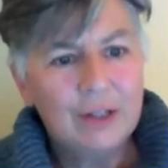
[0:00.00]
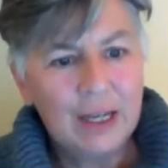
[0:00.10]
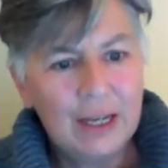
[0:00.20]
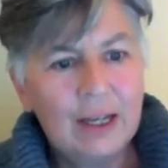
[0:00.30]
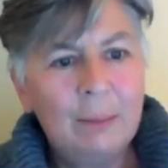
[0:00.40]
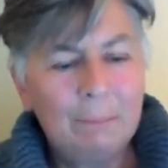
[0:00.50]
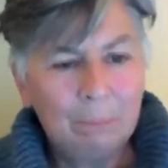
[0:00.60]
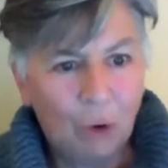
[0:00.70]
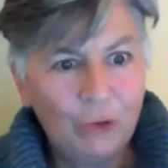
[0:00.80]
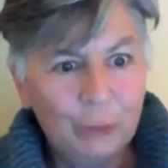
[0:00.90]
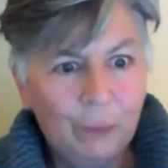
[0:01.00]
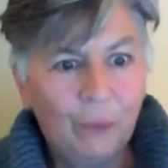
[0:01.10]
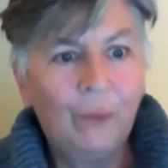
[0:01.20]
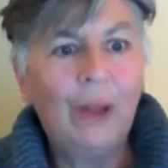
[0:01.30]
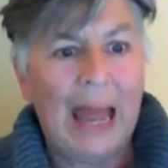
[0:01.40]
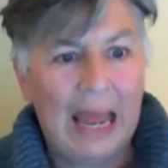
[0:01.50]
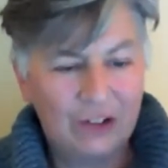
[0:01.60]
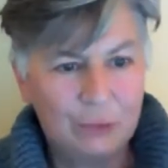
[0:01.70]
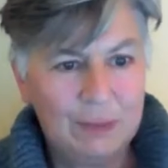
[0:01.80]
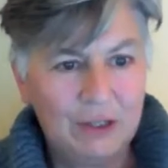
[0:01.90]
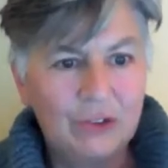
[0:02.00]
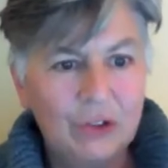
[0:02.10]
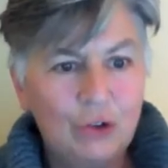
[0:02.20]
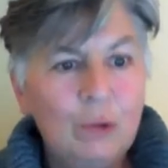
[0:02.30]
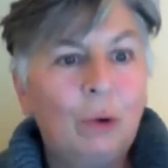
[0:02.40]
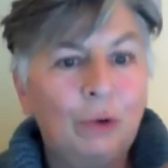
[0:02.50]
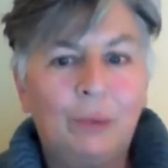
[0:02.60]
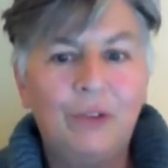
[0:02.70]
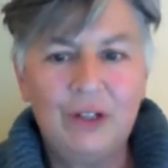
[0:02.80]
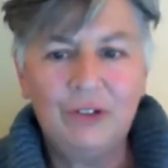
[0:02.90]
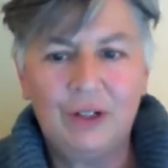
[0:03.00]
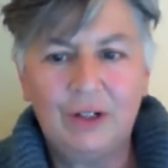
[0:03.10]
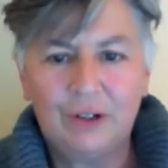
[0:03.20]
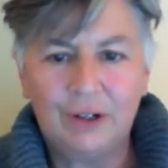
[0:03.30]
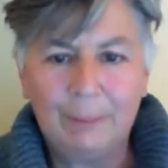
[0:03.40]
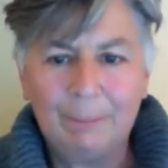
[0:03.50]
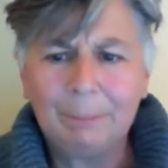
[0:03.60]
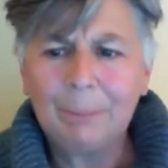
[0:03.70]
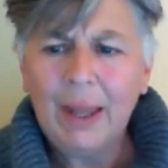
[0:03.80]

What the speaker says: take in multiple aspects and do multiple things at a time.